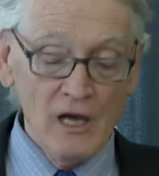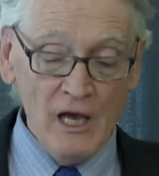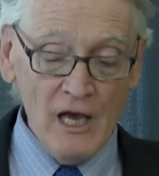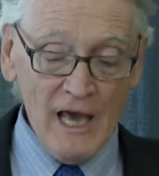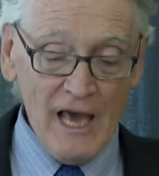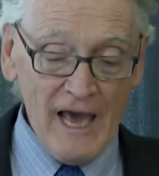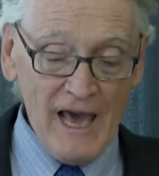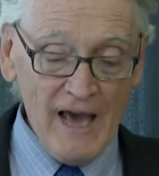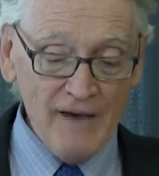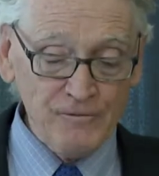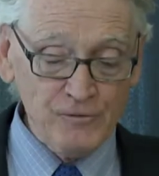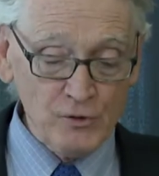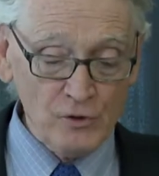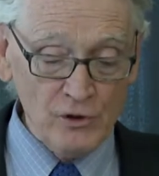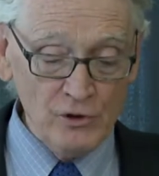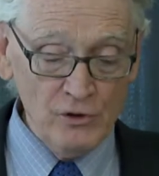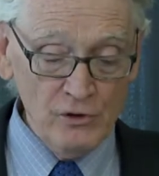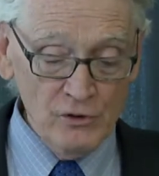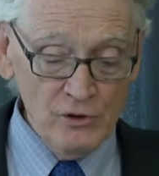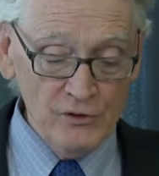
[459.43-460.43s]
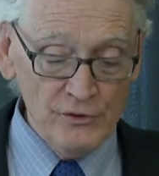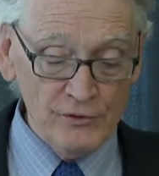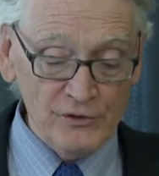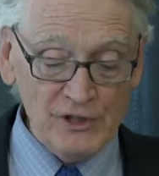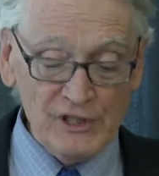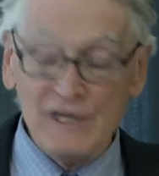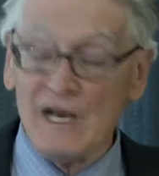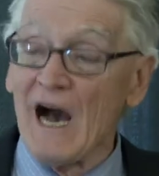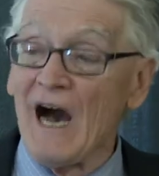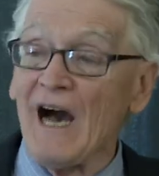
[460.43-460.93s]
after
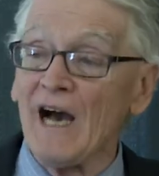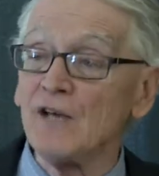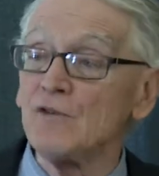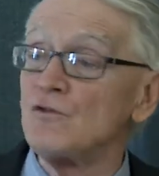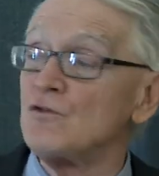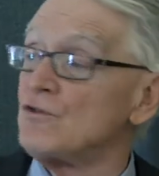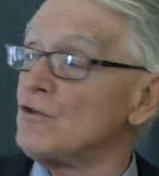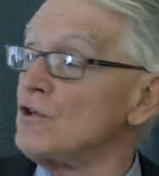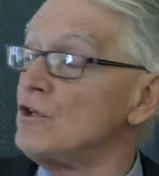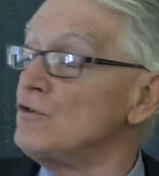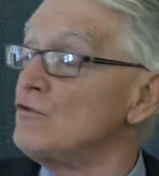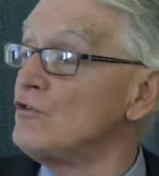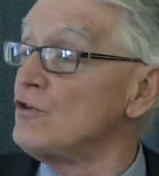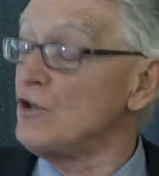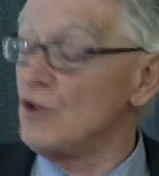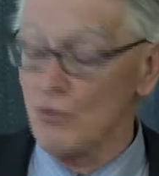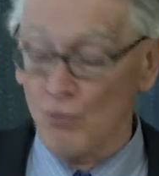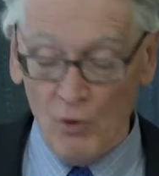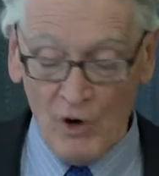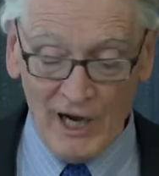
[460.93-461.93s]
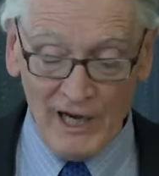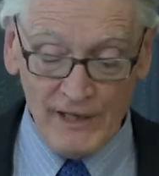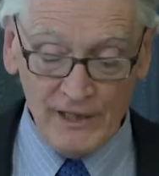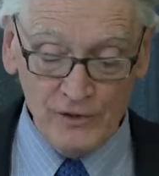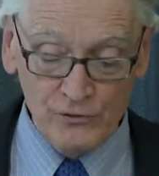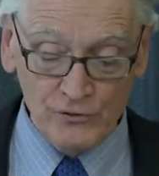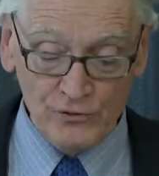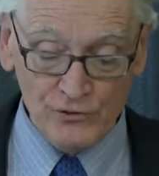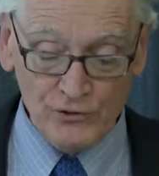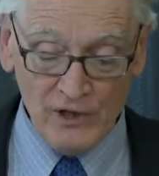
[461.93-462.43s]
the ICTY
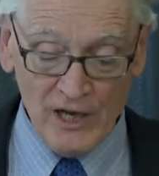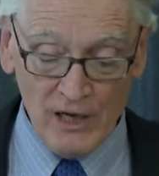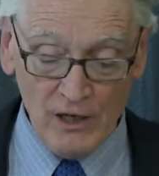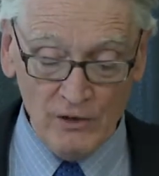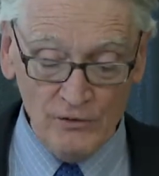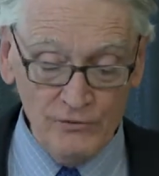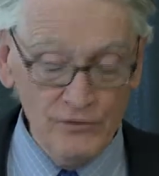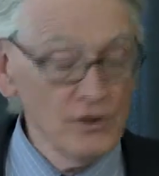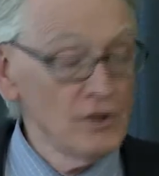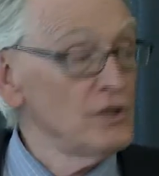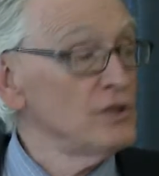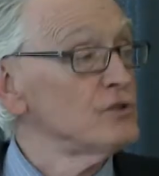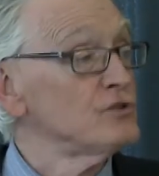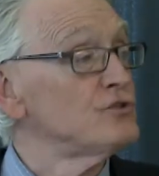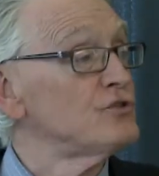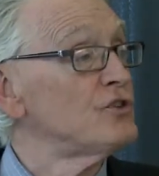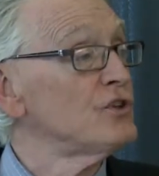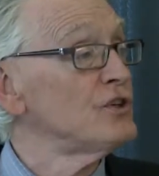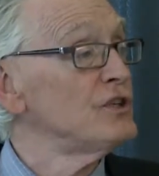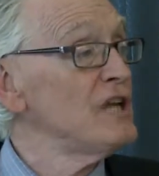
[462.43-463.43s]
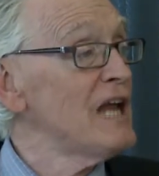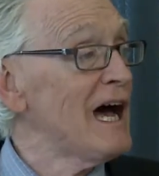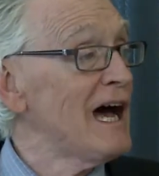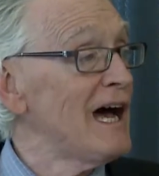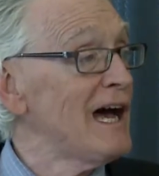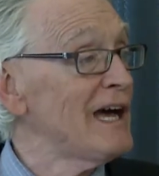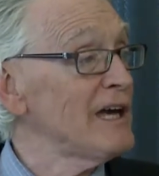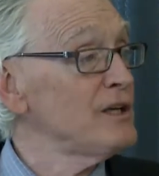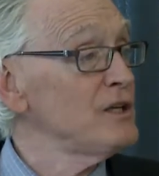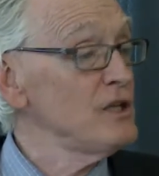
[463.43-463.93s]
itself
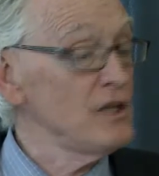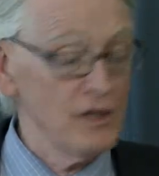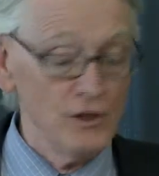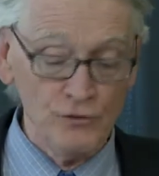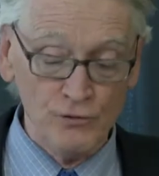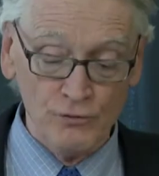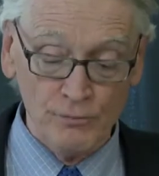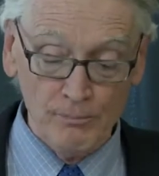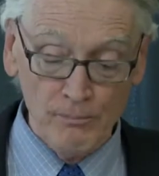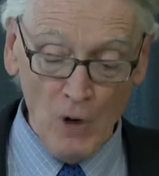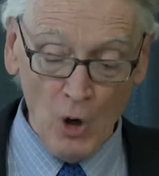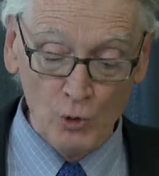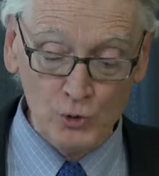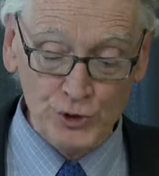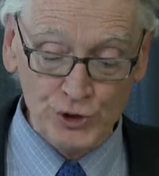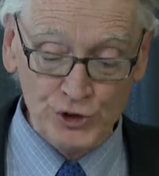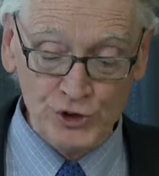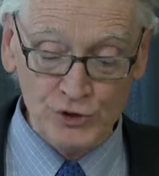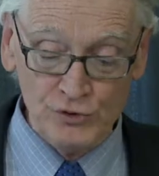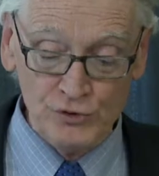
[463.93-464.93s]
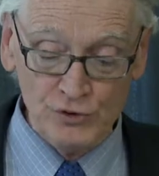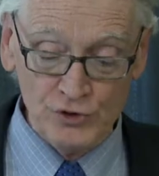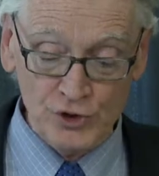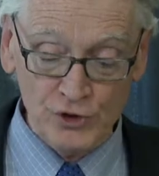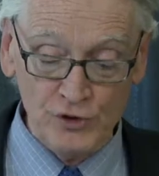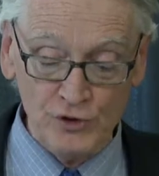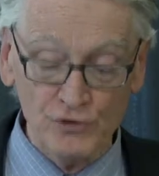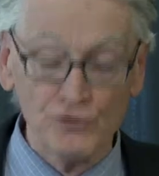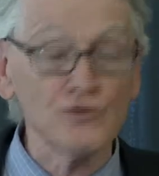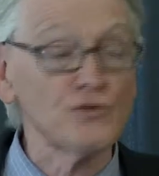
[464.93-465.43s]
denied his motion to
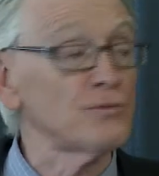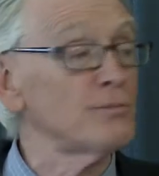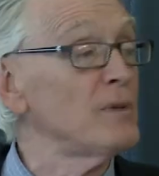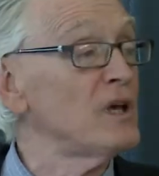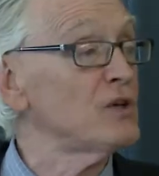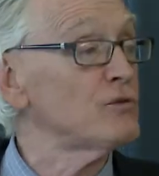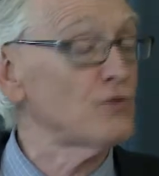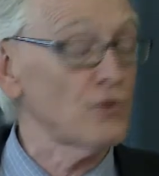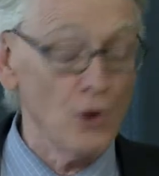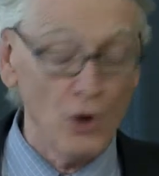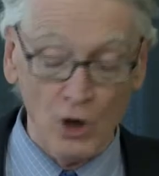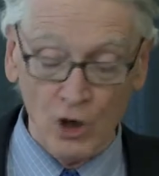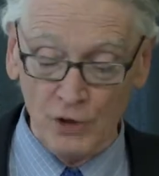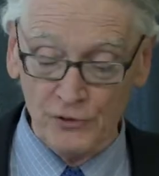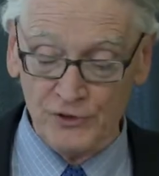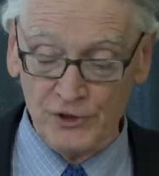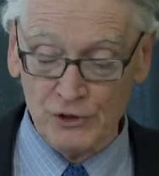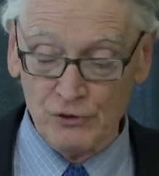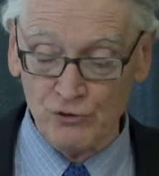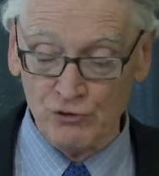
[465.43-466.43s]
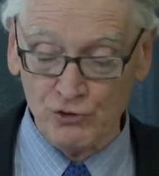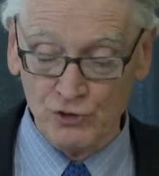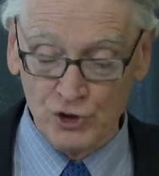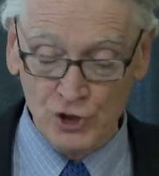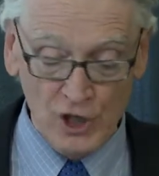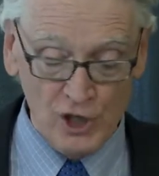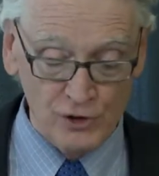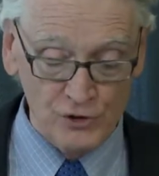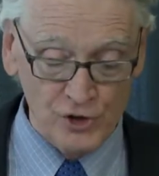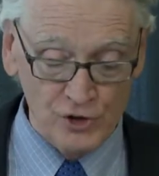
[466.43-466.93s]
dismiss all these
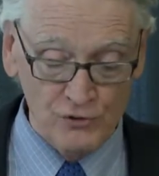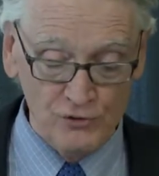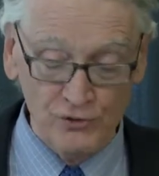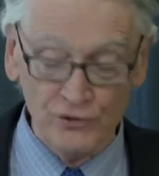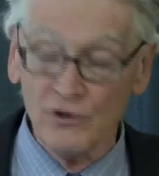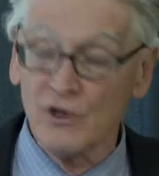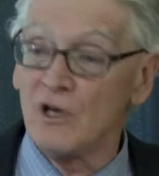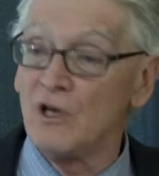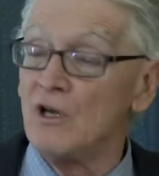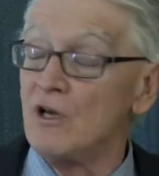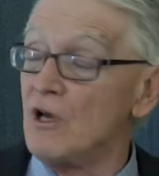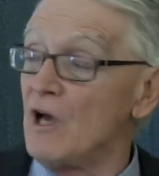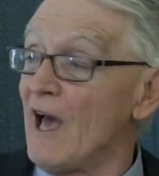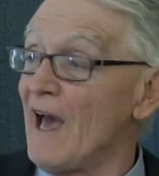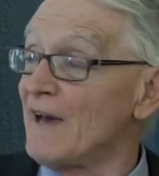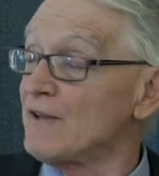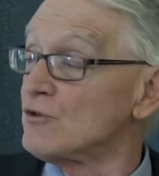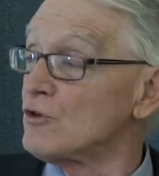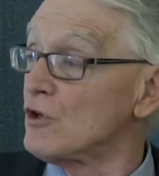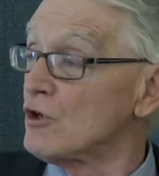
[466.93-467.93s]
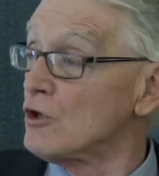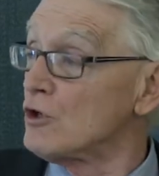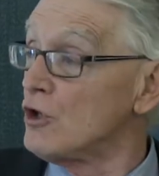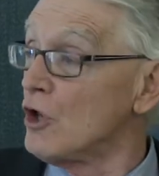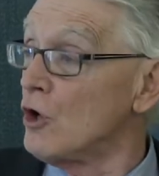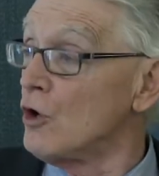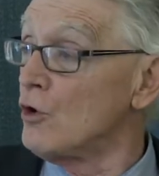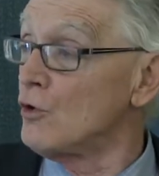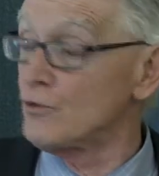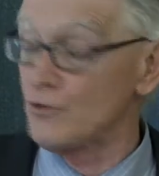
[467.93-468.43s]
charges at the
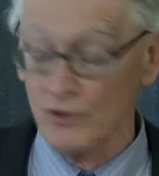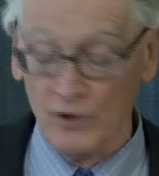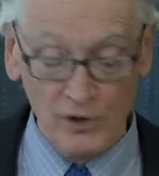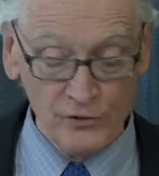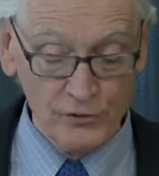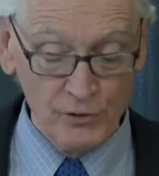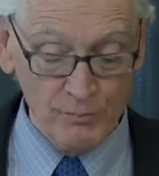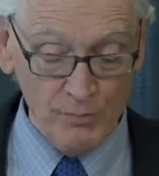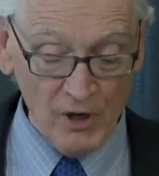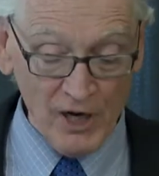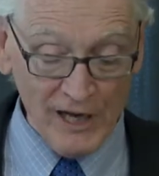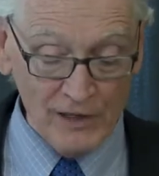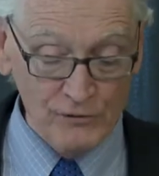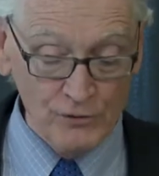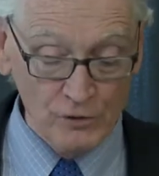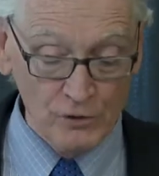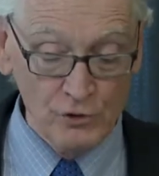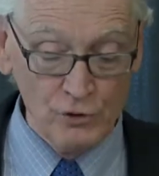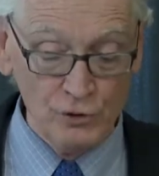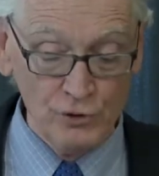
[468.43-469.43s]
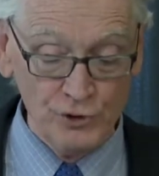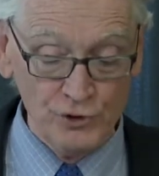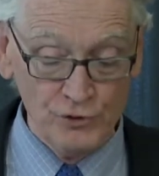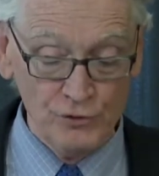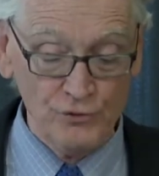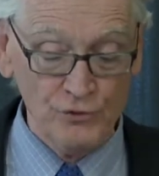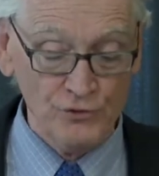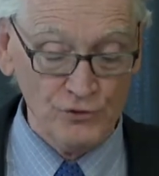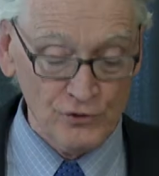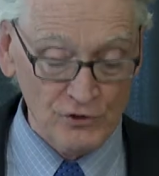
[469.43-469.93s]
close of the
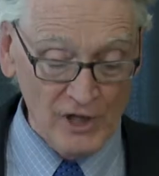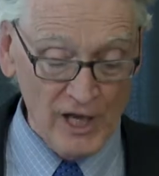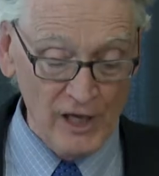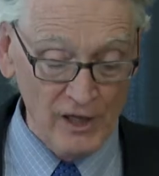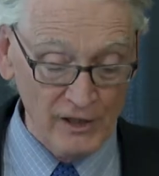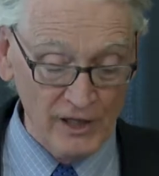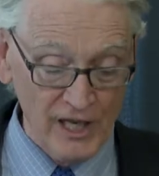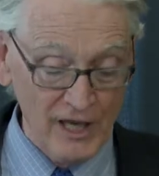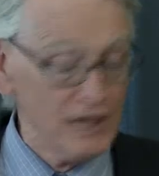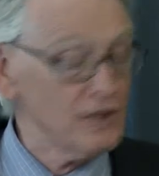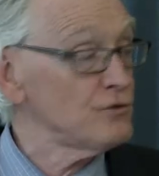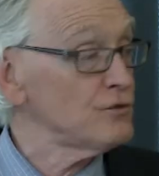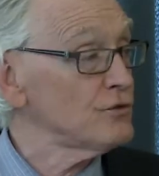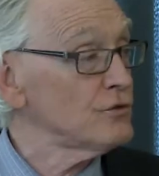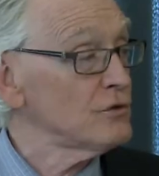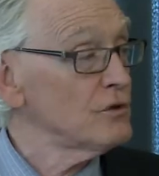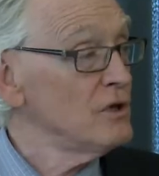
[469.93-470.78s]
prosecution's case